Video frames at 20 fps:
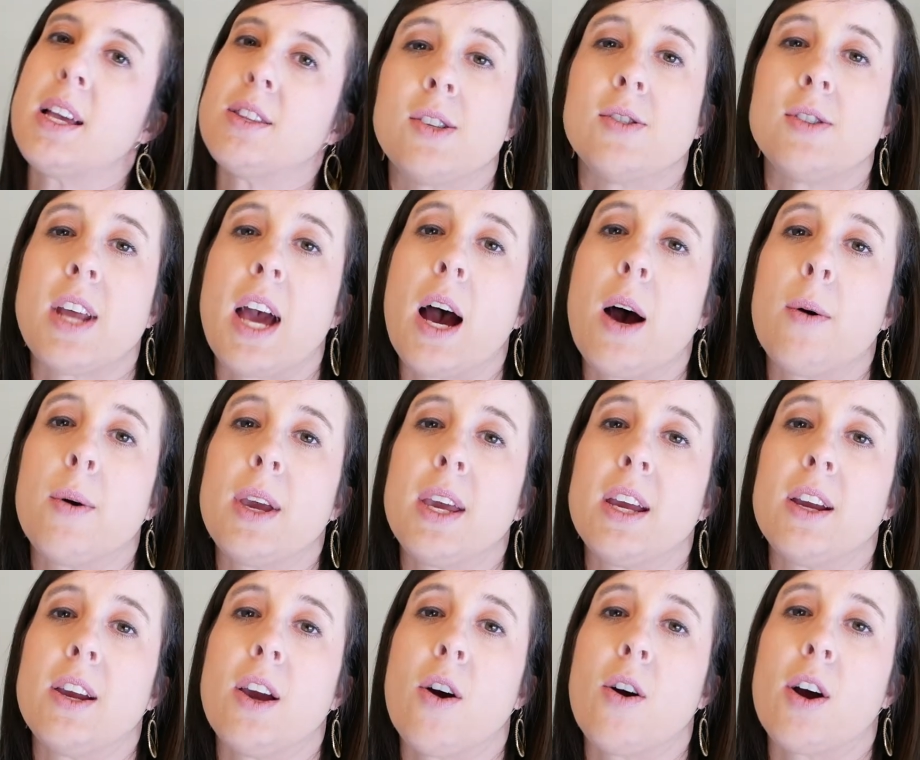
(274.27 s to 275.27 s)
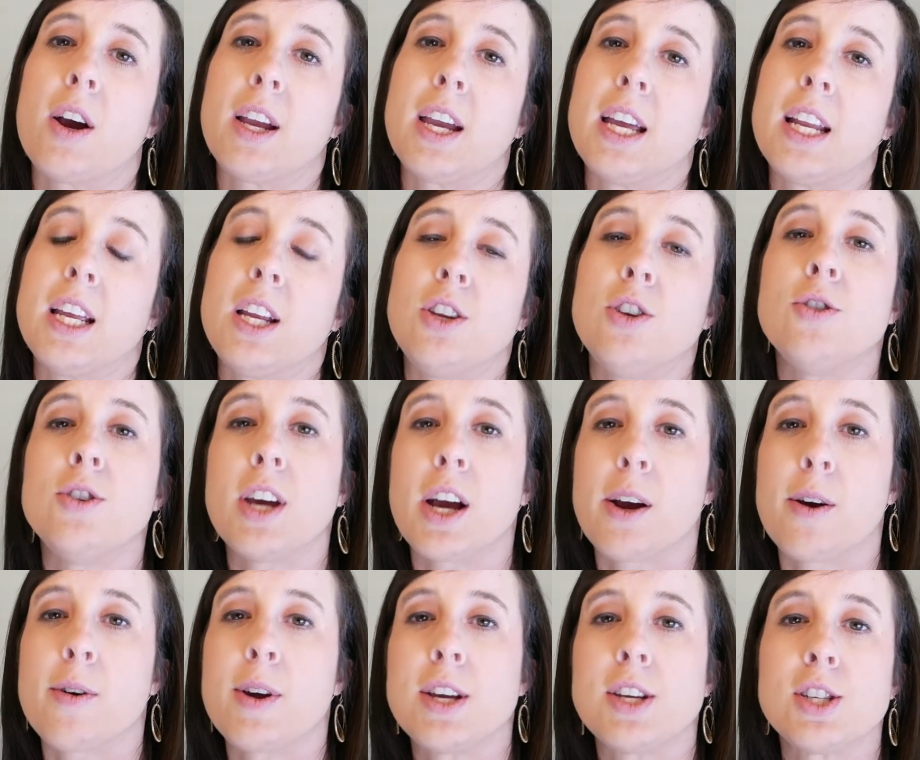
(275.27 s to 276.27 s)
and so now we are getting new
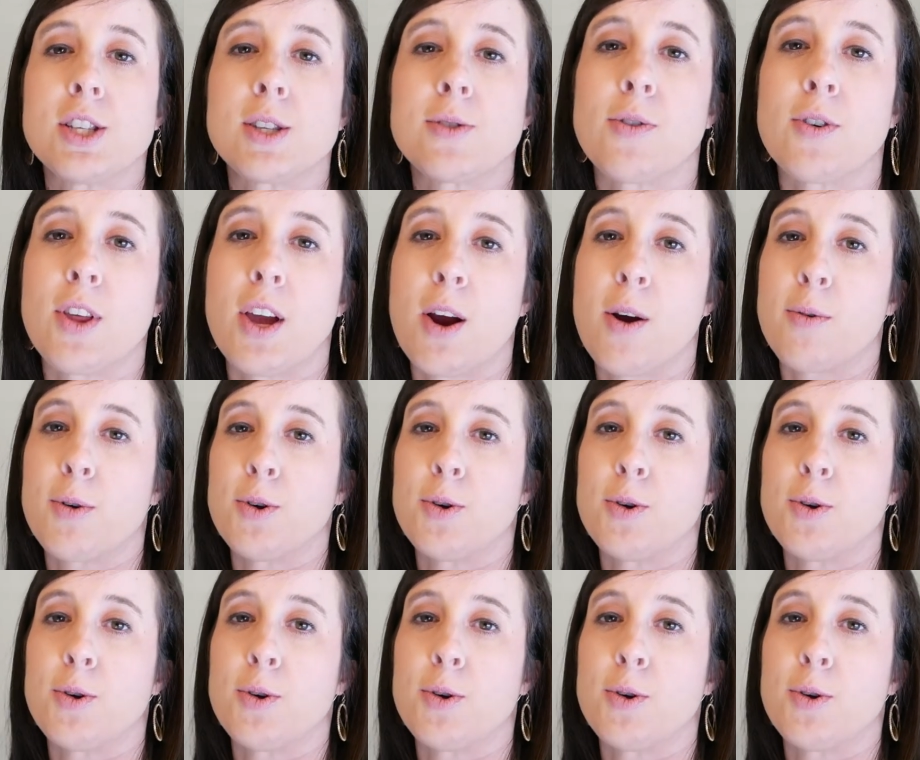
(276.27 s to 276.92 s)
decorations for their